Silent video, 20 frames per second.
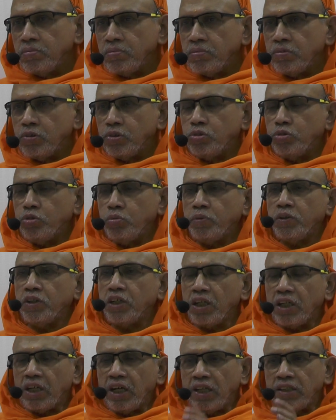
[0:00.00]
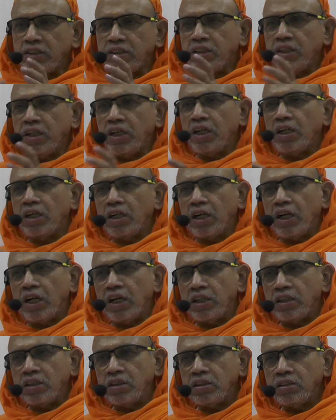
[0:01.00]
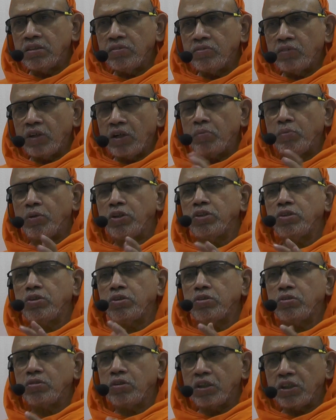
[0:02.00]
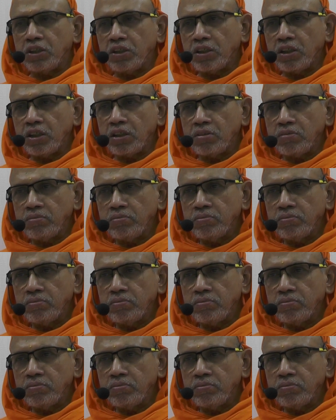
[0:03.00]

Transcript: The Jupiter has day and night, 1 month duration.